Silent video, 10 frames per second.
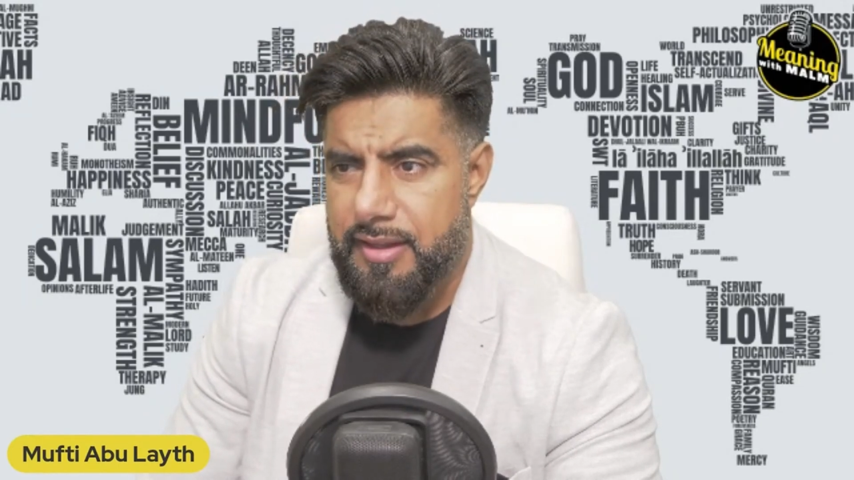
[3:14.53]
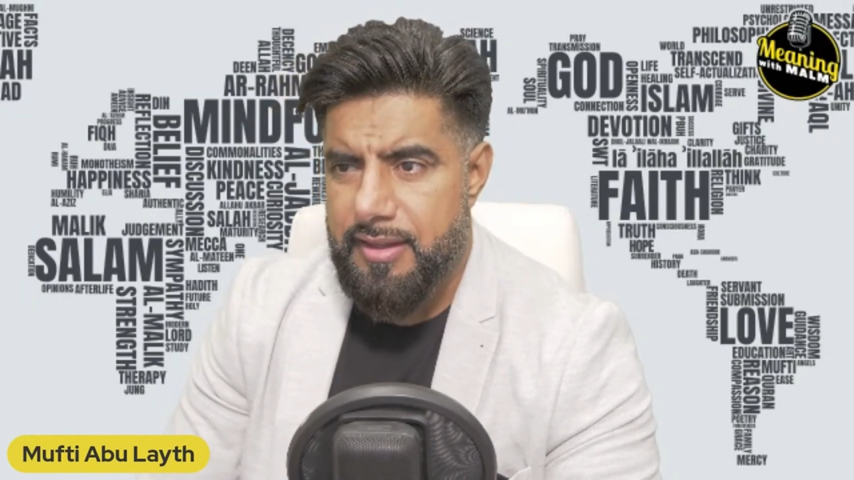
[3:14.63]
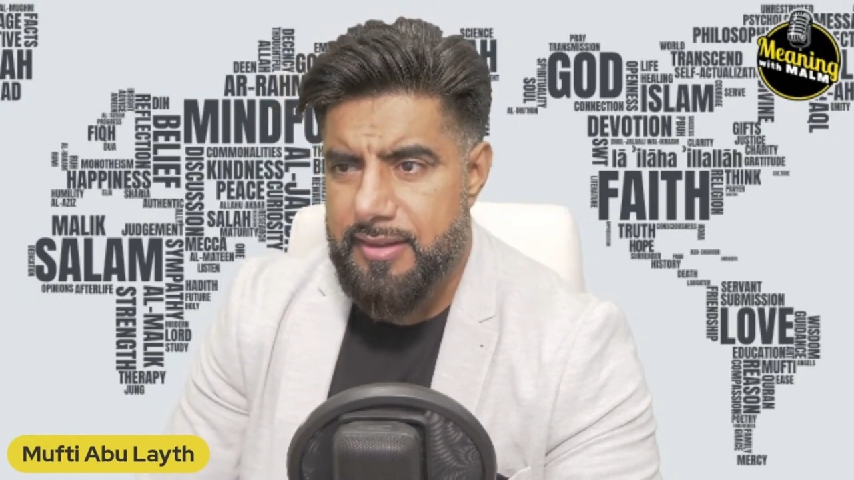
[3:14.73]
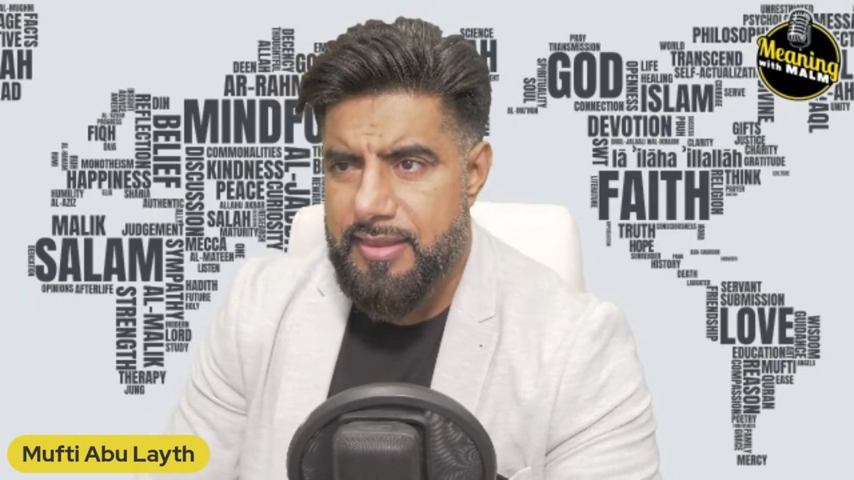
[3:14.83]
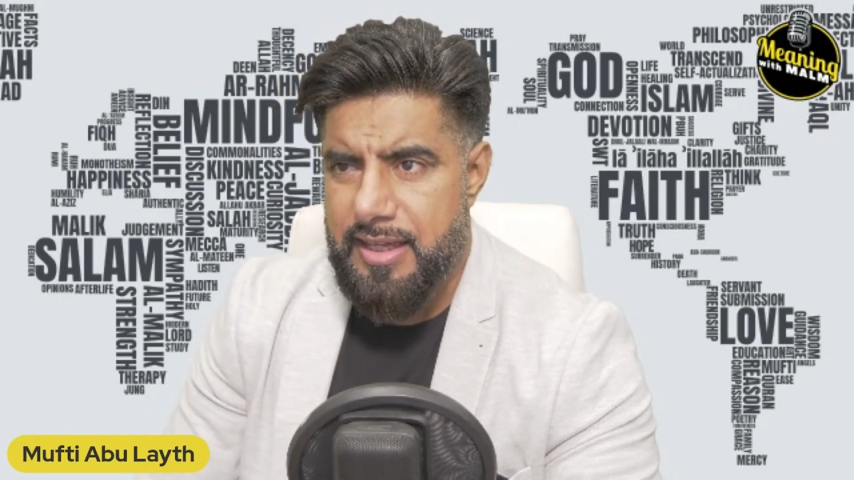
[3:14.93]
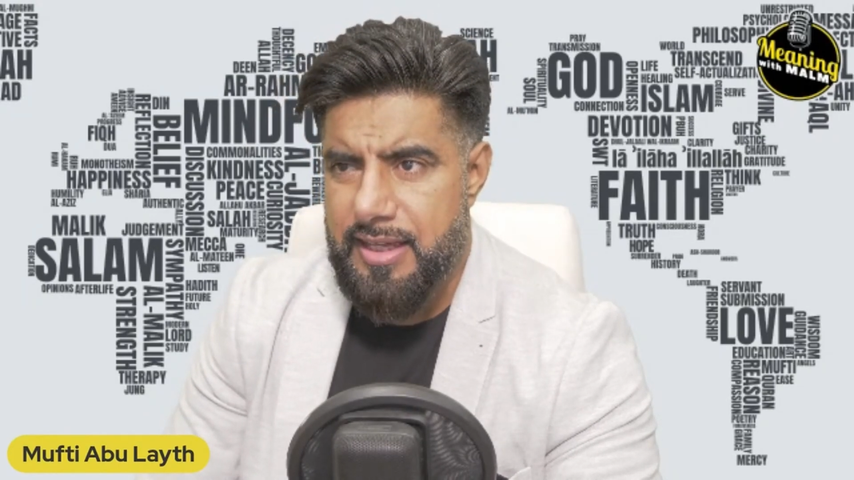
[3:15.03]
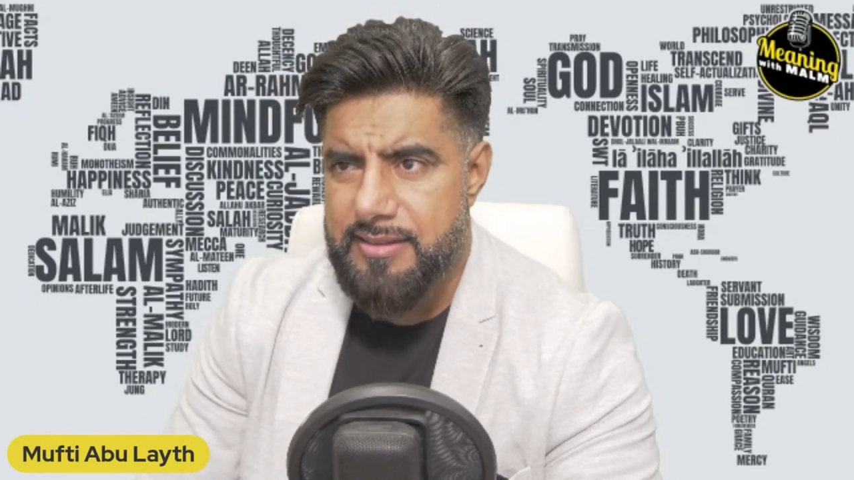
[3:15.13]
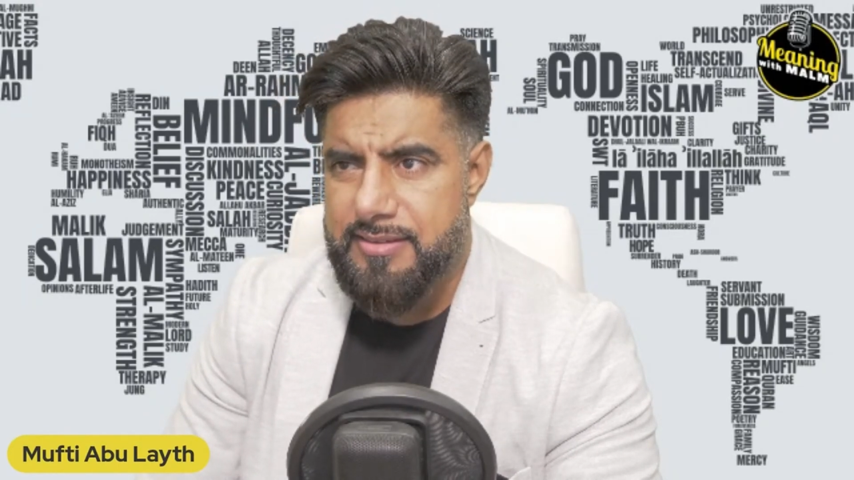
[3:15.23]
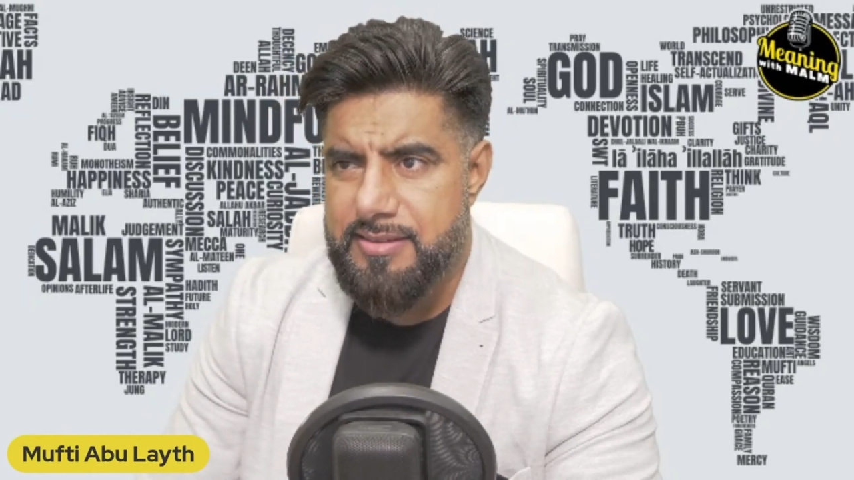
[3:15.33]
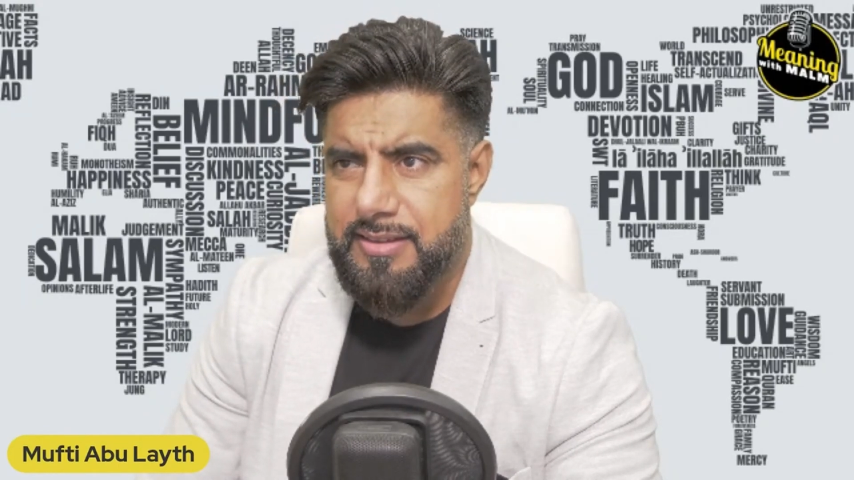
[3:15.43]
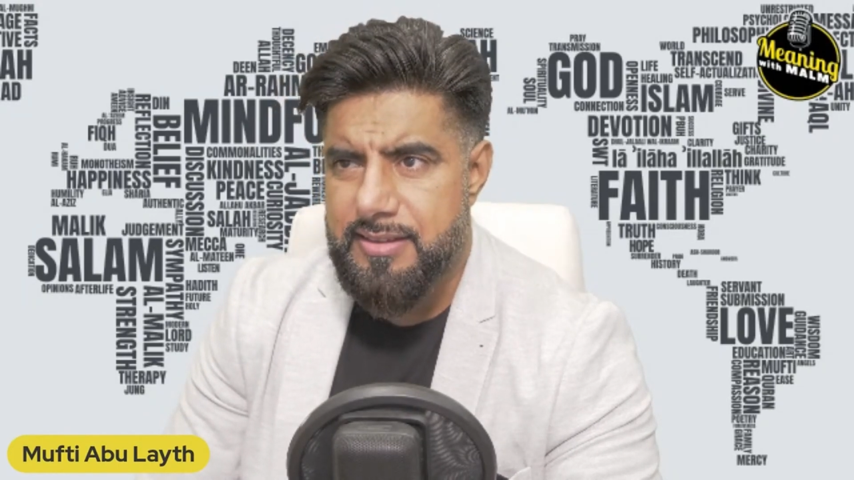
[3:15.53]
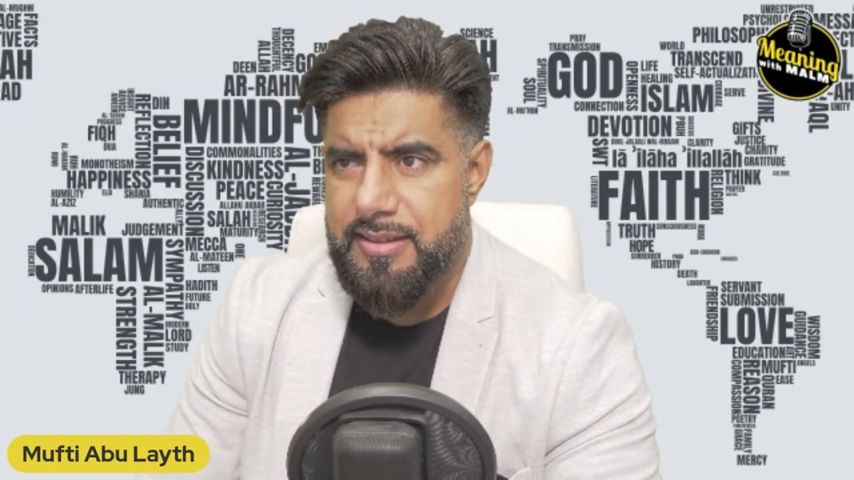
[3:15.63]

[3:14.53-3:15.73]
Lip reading: that